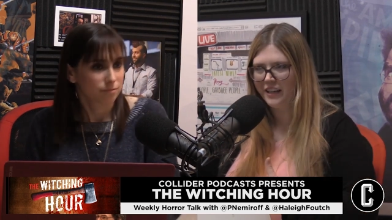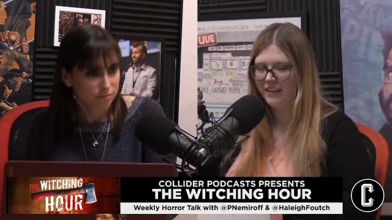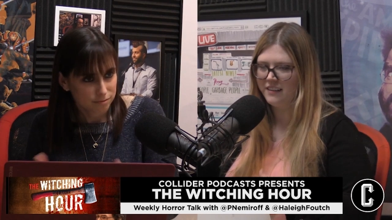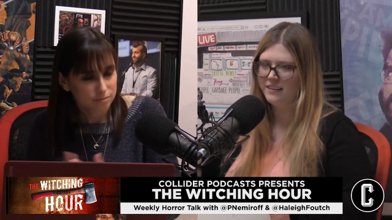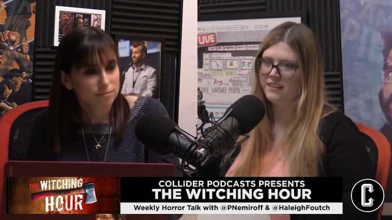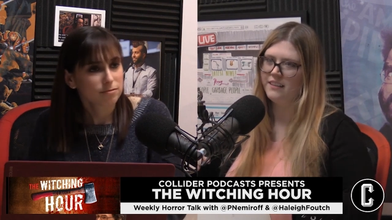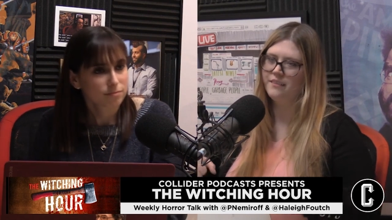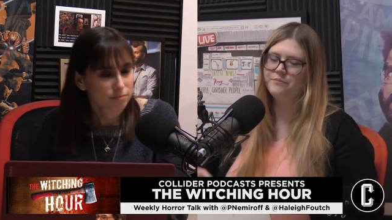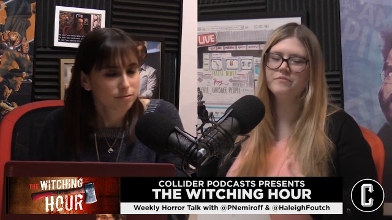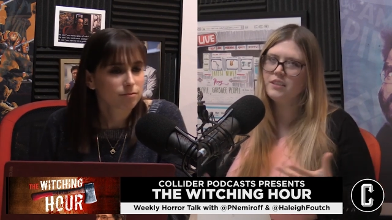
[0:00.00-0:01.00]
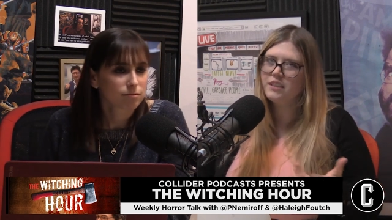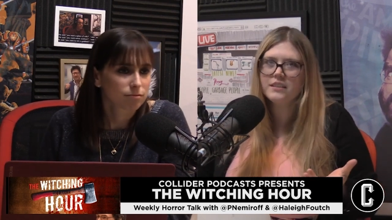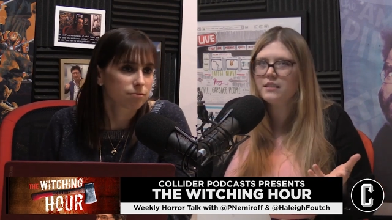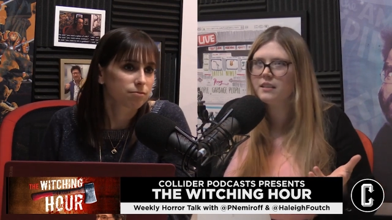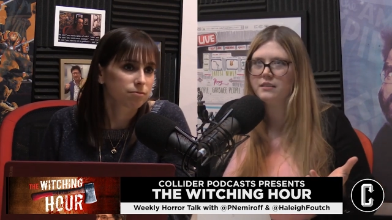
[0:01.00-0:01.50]
Speaker 1: mm-hmm. and they're
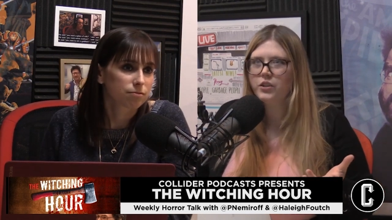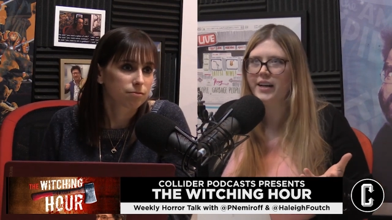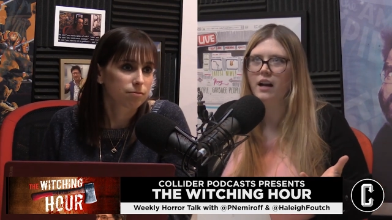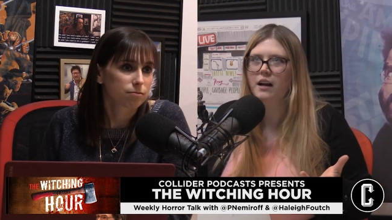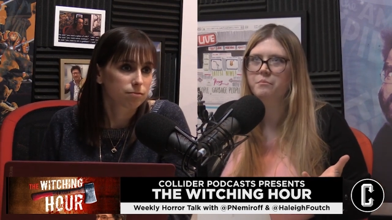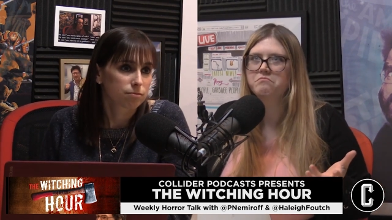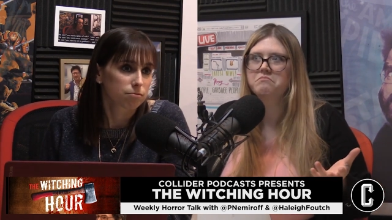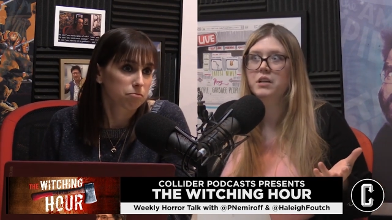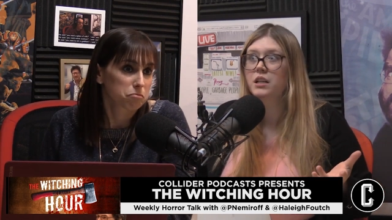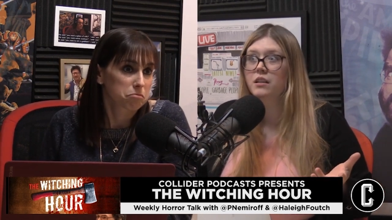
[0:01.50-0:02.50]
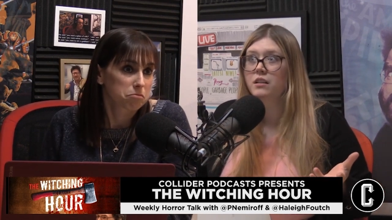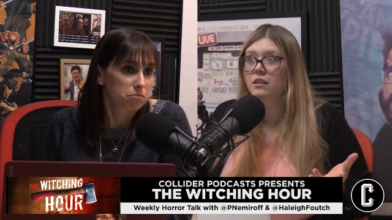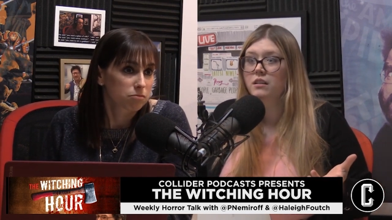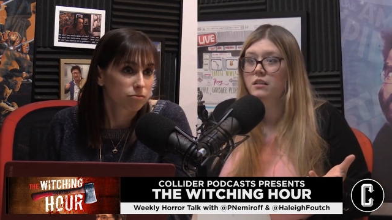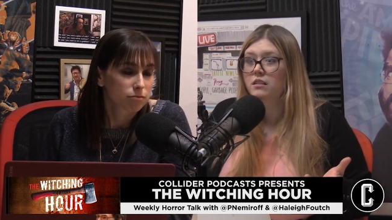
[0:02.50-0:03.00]
it's it's great. I'm
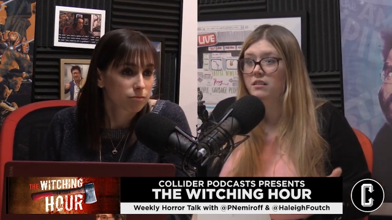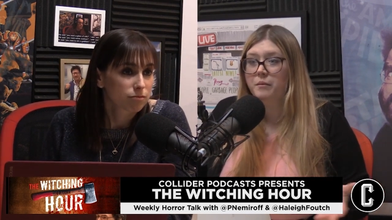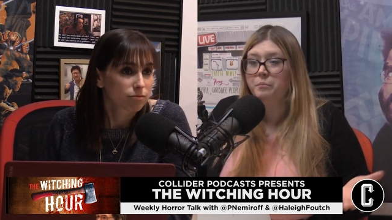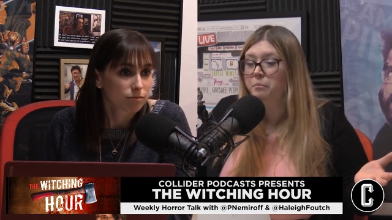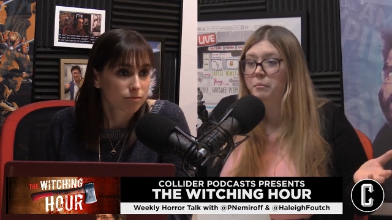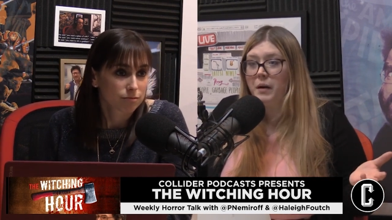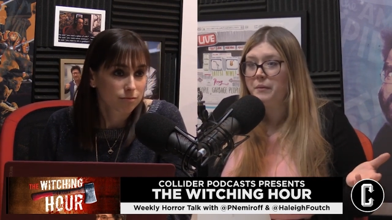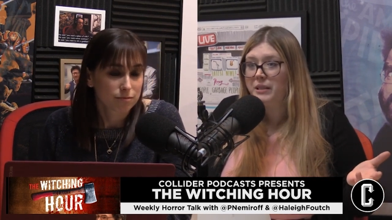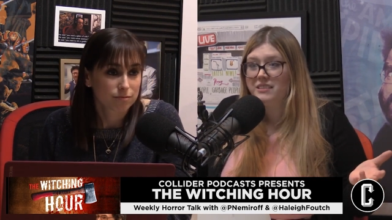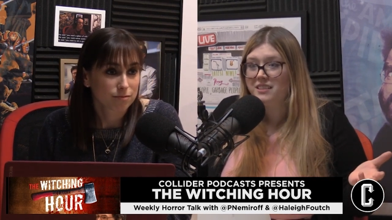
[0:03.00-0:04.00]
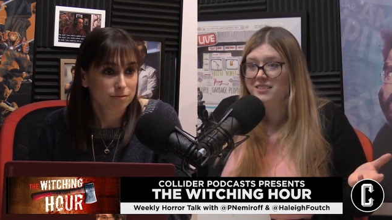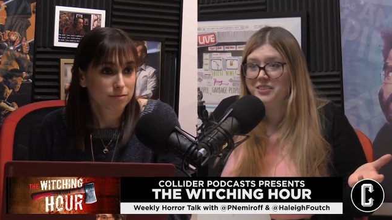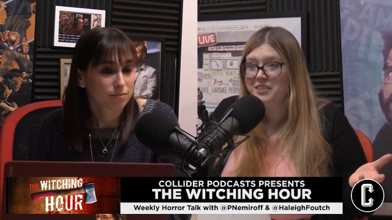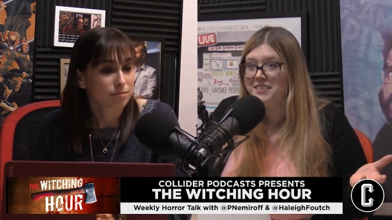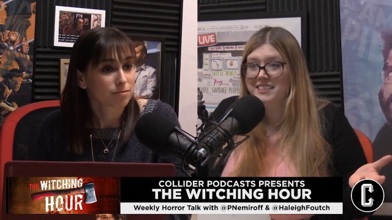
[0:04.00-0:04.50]
my biggest
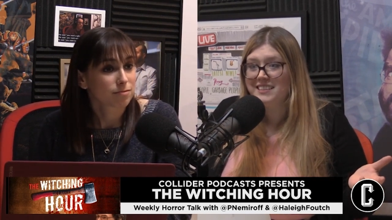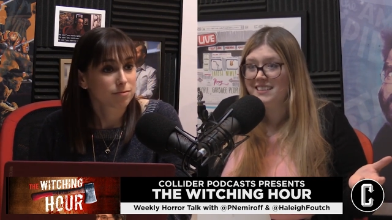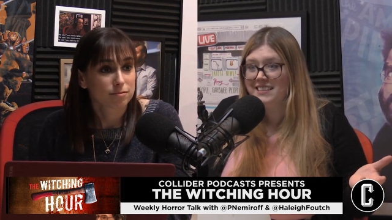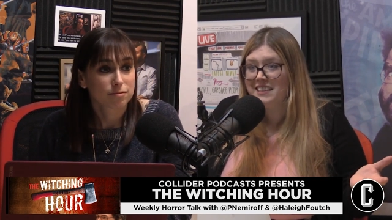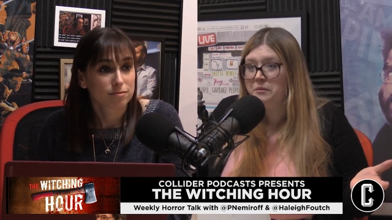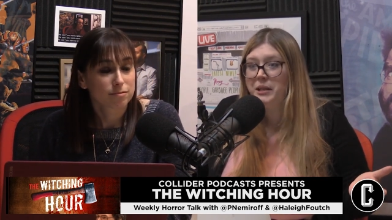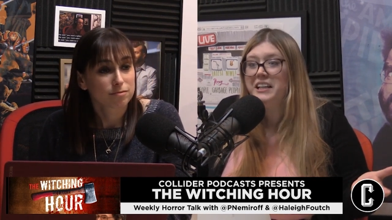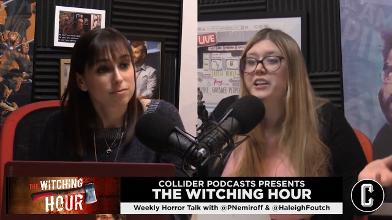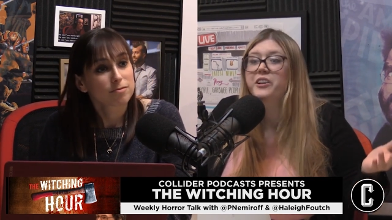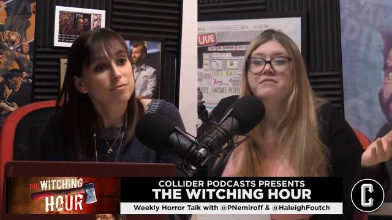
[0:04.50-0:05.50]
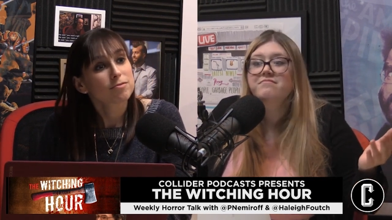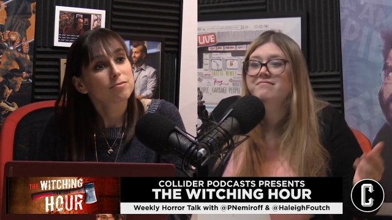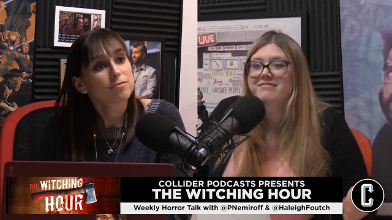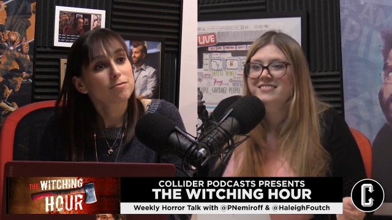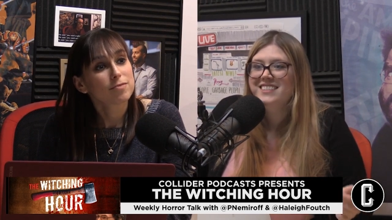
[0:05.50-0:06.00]
concern is is it, is it going to be any good?
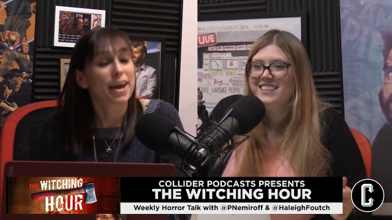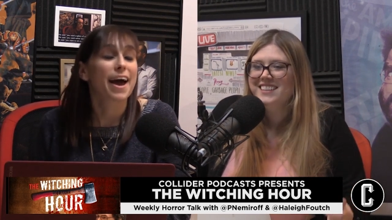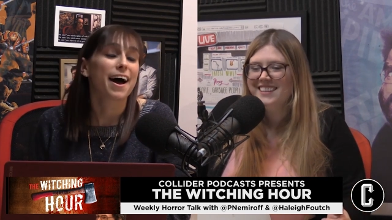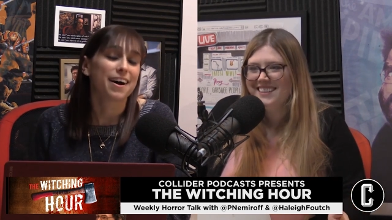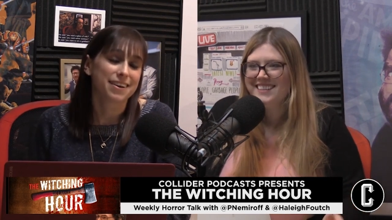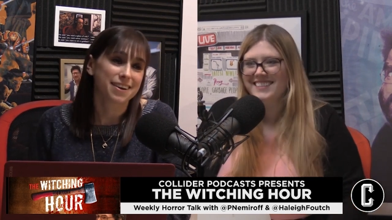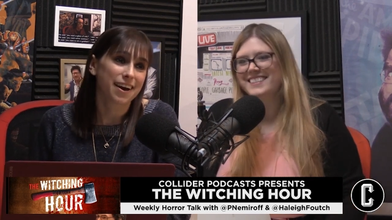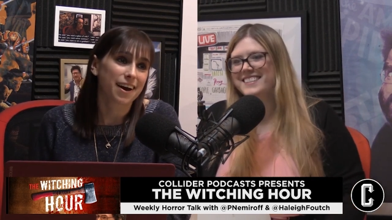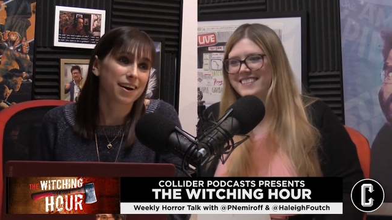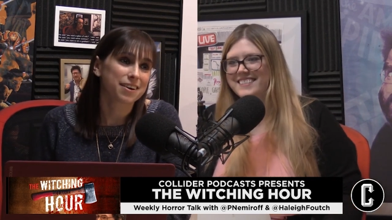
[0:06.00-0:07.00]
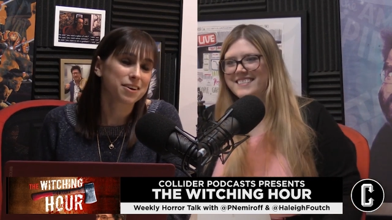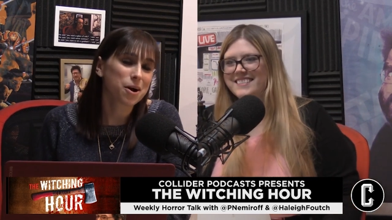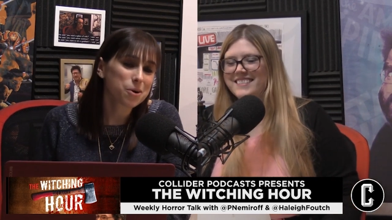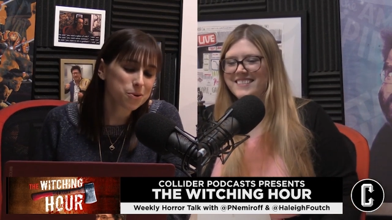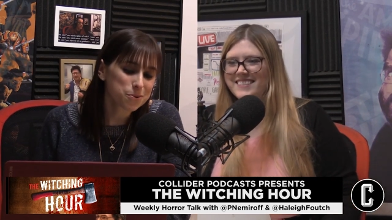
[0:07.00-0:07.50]
Speaker 2: Yeah, yeah.
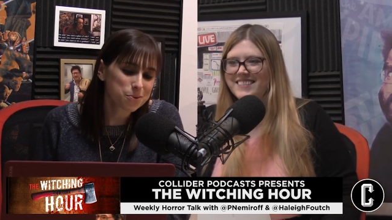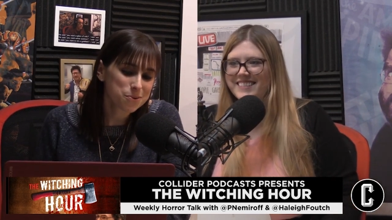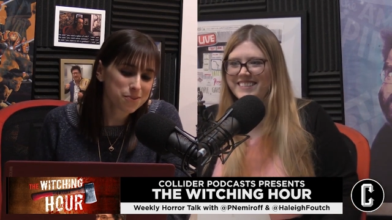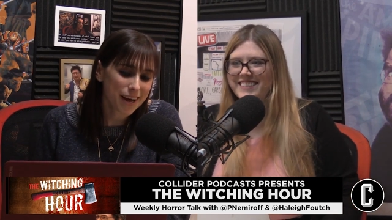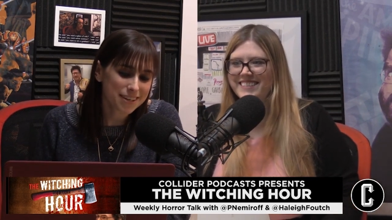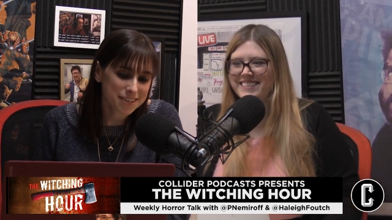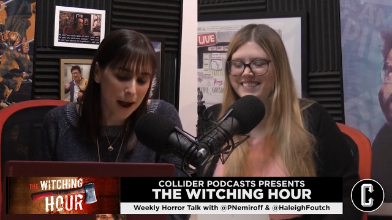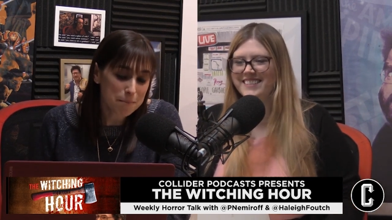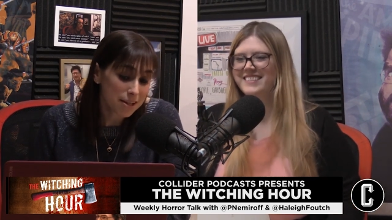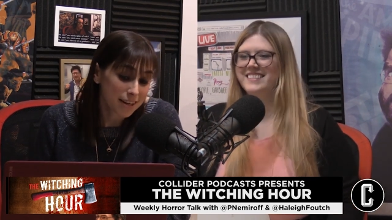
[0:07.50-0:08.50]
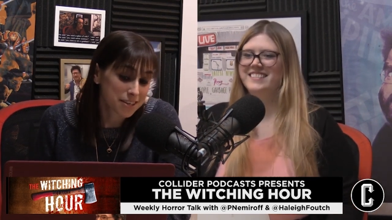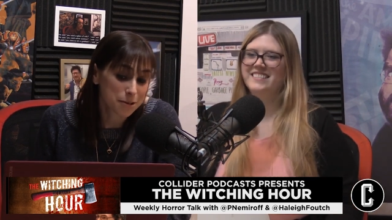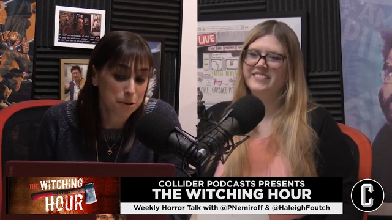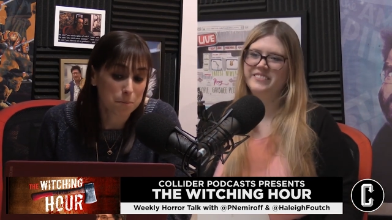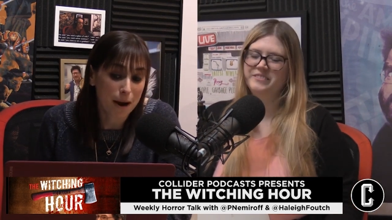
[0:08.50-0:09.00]
No, that's, I mean, that's
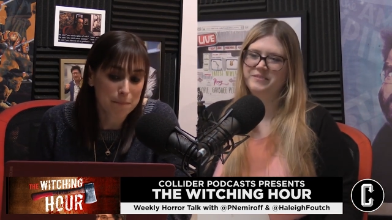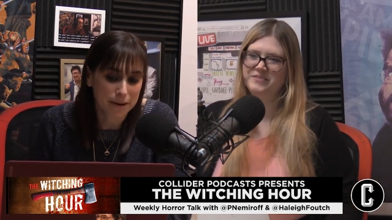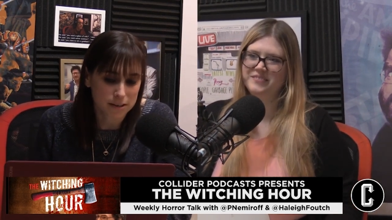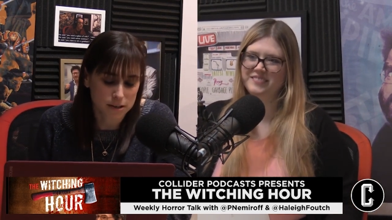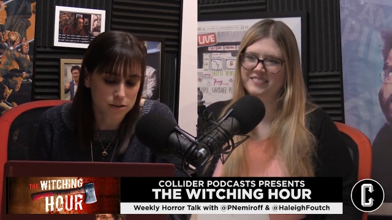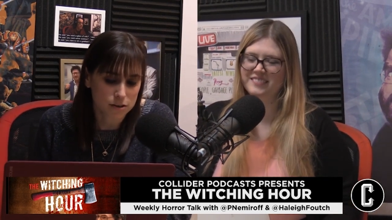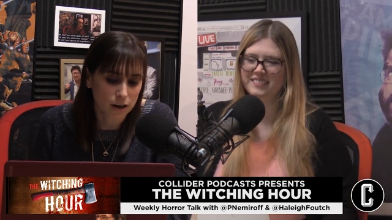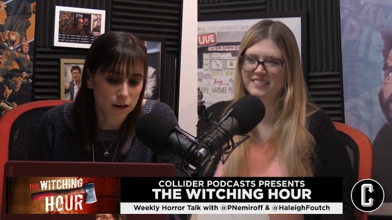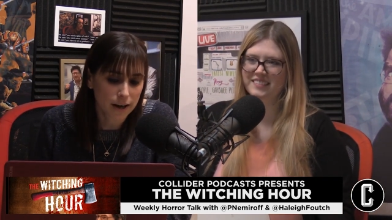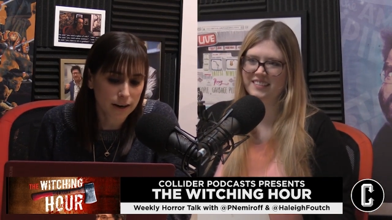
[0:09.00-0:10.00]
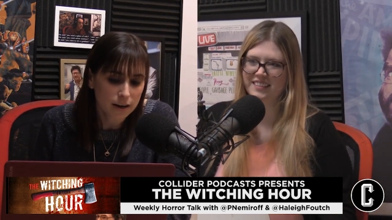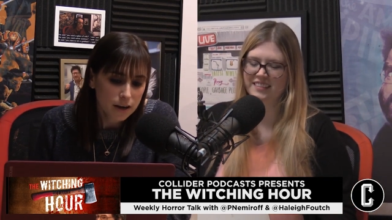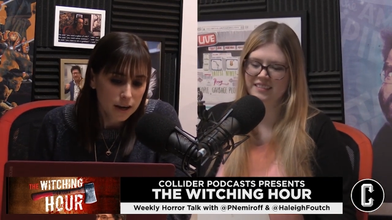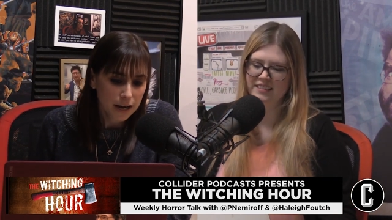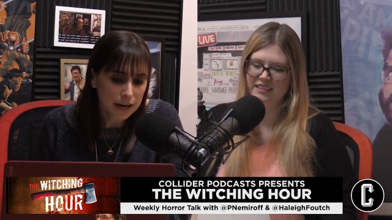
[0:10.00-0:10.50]
still my biggest concern. And
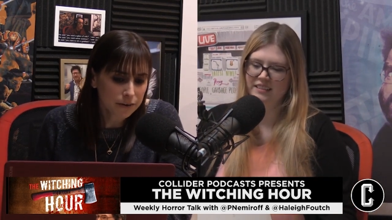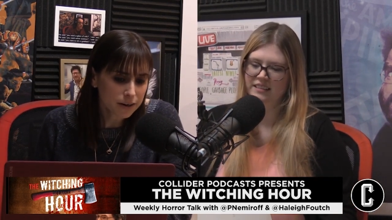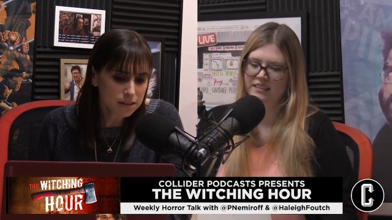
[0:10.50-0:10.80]
hearing